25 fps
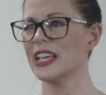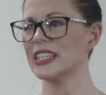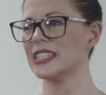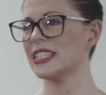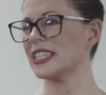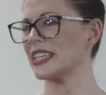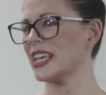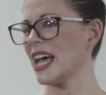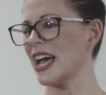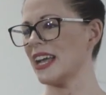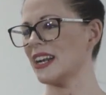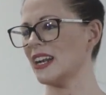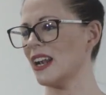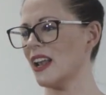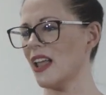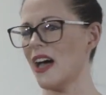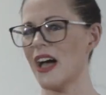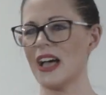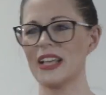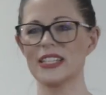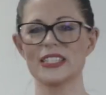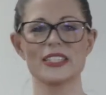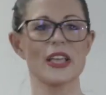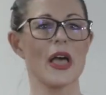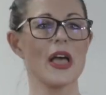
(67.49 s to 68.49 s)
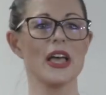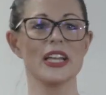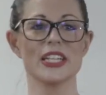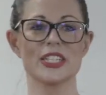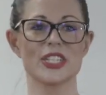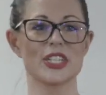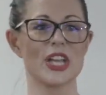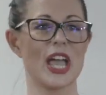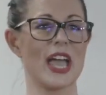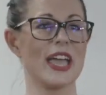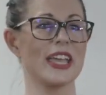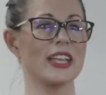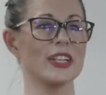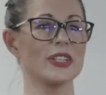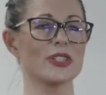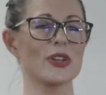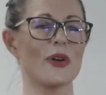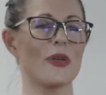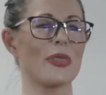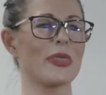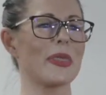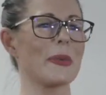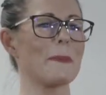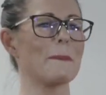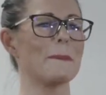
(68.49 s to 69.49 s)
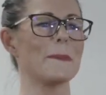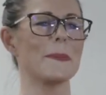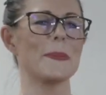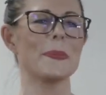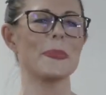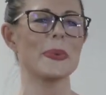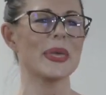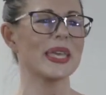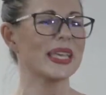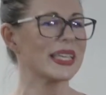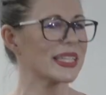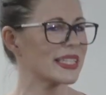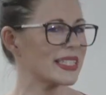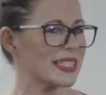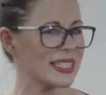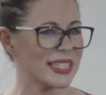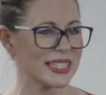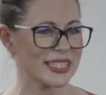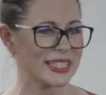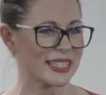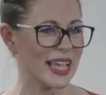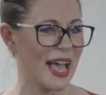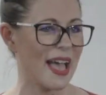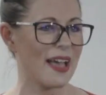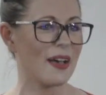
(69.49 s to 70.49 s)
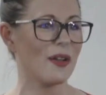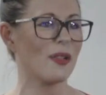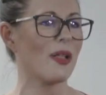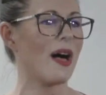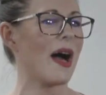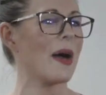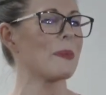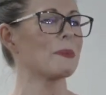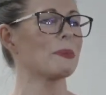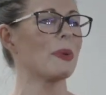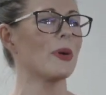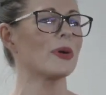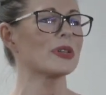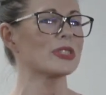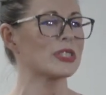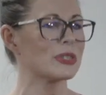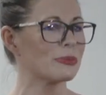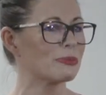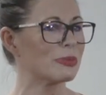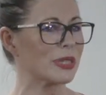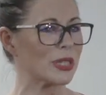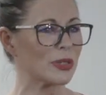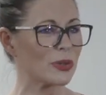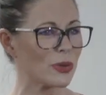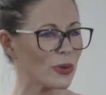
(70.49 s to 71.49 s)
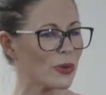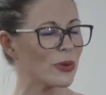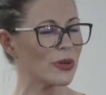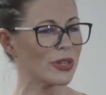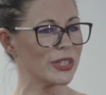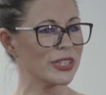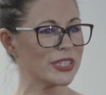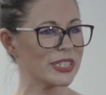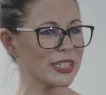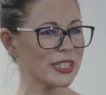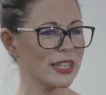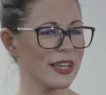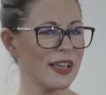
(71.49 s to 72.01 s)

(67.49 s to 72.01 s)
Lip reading: to catalyse change on the biggest scale I possibly could.